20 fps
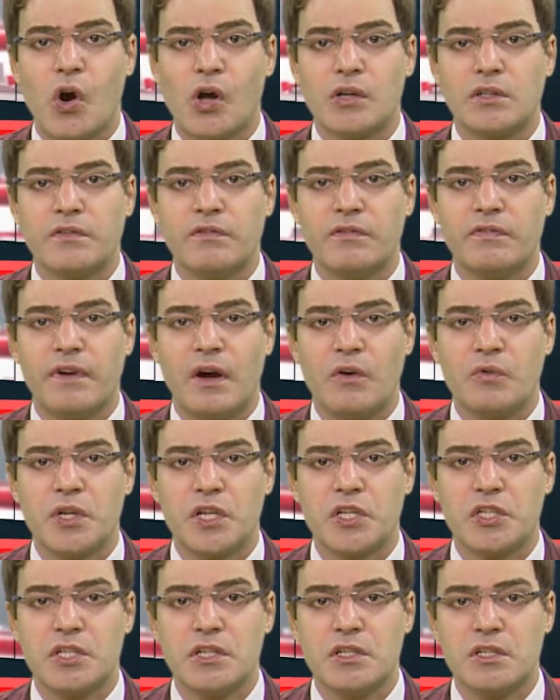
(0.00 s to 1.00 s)
Quantum
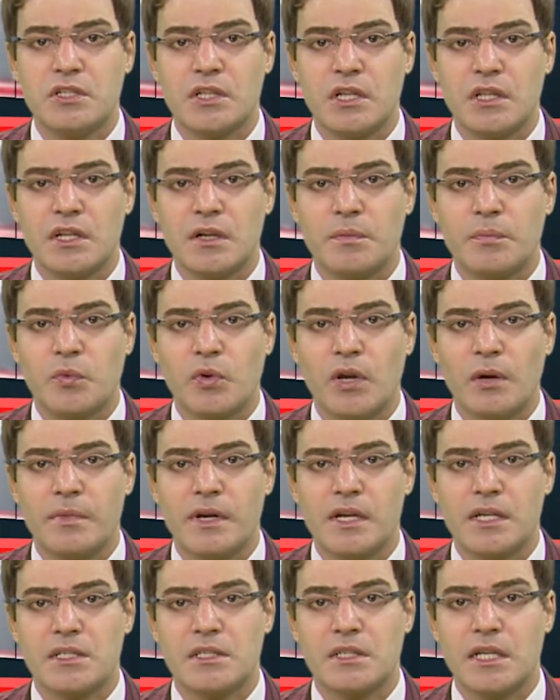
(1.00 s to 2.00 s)
Foundation, Chandra
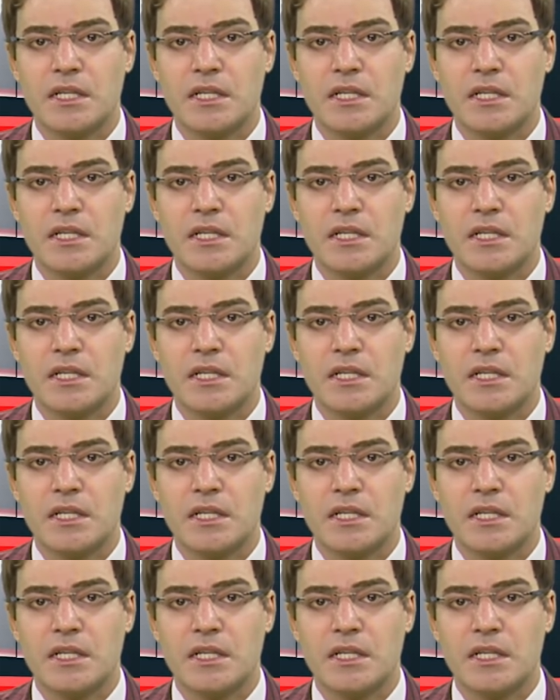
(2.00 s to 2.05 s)
Pulamara